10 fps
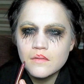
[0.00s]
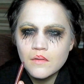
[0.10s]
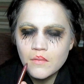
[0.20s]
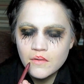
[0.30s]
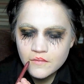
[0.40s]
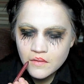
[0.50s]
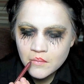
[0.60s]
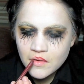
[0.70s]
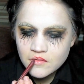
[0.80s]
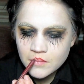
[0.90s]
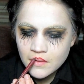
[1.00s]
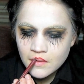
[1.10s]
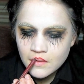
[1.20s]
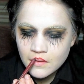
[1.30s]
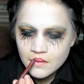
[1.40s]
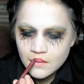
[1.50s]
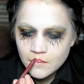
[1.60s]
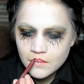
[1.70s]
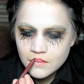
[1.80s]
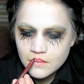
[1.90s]
Don't worry too much about getting your
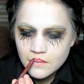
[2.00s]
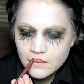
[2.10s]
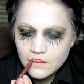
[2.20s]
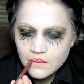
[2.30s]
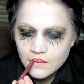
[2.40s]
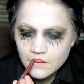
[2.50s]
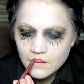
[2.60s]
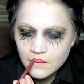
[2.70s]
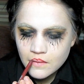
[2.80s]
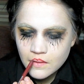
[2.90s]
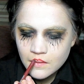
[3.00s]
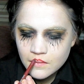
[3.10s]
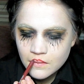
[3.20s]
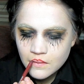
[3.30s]
lips neat,